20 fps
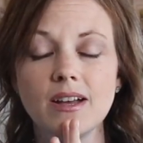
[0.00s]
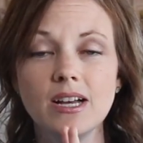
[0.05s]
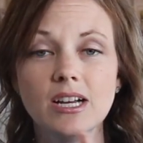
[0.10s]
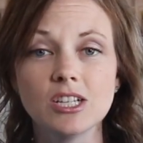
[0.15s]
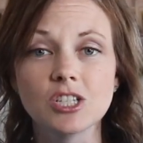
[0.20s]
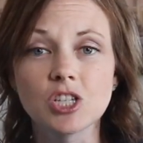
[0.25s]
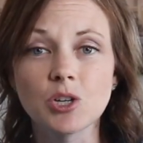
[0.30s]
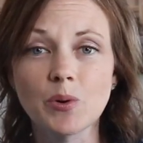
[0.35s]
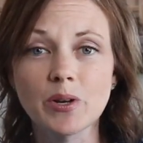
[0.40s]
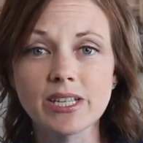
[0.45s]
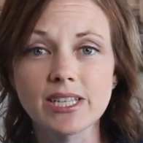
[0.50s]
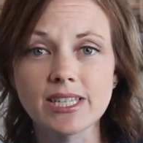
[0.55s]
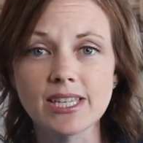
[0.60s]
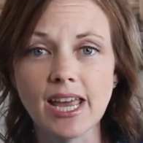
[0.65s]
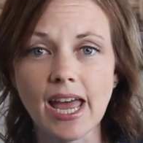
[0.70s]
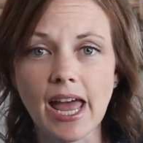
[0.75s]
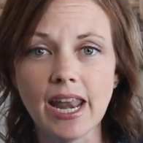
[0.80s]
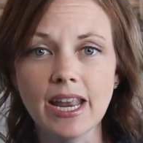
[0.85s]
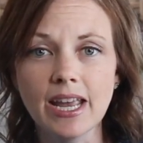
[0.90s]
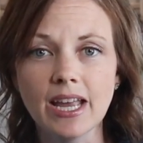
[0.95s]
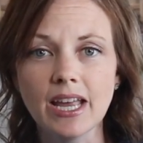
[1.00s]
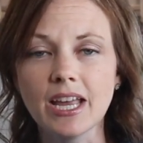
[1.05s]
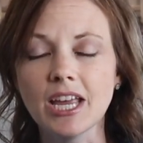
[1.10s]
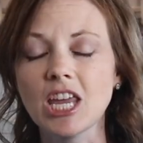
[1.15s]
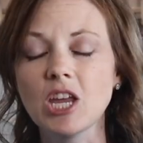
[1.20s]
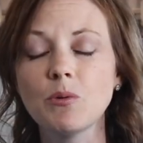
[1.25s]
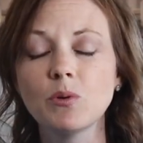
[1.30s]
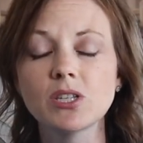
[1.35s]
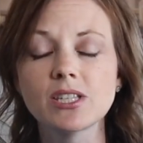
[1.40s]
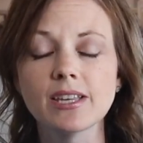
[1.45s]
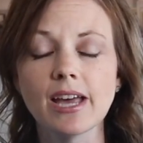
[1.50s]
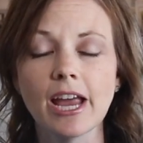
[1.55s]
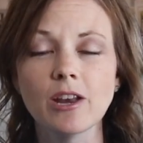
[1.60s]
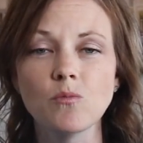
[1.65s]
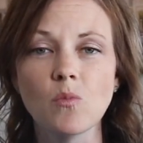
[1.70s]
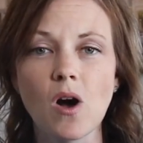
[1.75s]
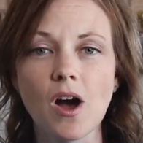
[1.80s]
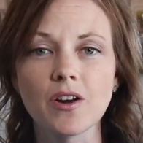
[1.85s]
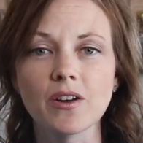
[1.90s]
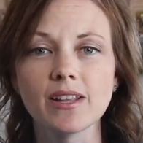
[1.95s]
So instead, he would sign
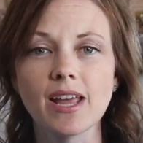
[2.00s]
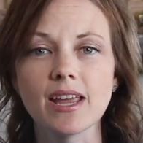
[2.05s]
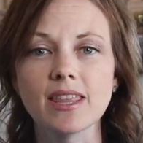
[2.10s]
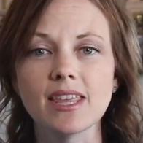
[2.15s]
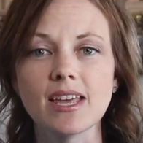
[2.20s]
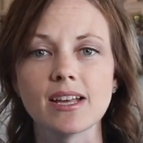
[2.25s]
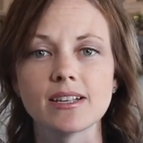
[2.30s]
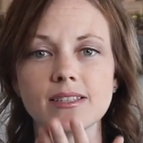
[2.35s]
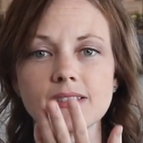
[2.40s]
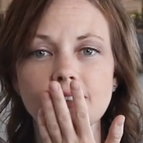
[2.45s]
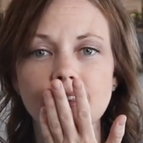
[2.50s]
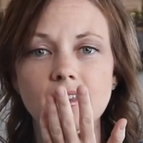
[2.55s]
water like this.